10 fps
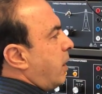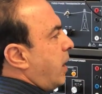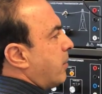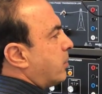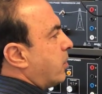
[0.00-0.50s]

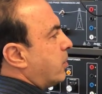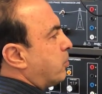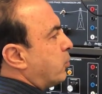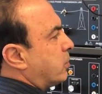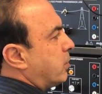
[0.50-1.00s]
I'm gonna
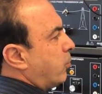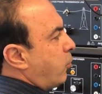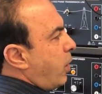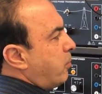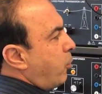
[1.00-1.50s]
put the
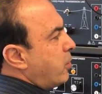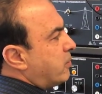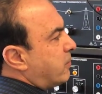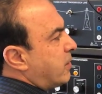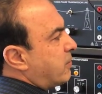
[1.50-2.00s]

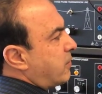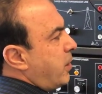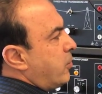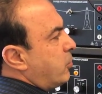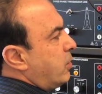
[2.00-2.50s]
1.6
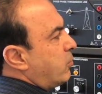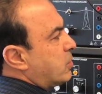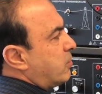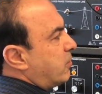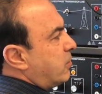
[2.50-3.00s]
Henry,
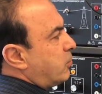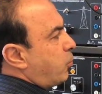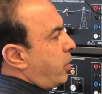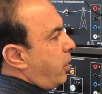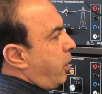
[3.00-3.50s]
which is this
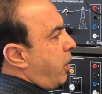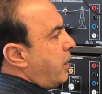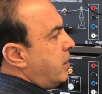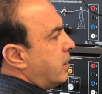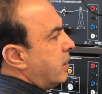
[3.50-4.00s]
one,
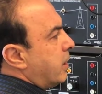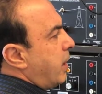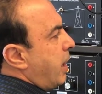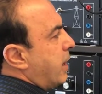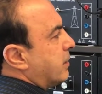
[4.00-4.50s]
on,
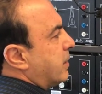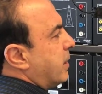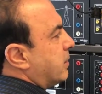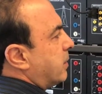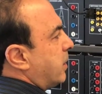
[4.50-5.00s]
and
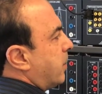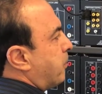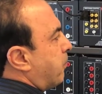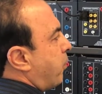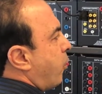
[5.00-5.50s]
then
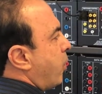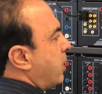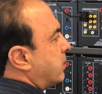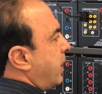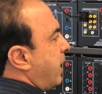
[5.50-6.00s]
the
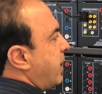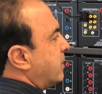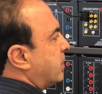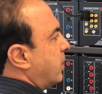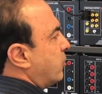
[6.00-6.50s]

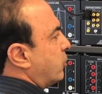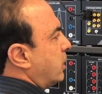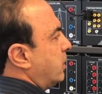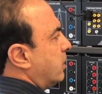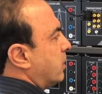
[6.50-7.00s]
0.8
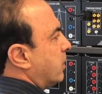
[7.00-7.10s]
Henry,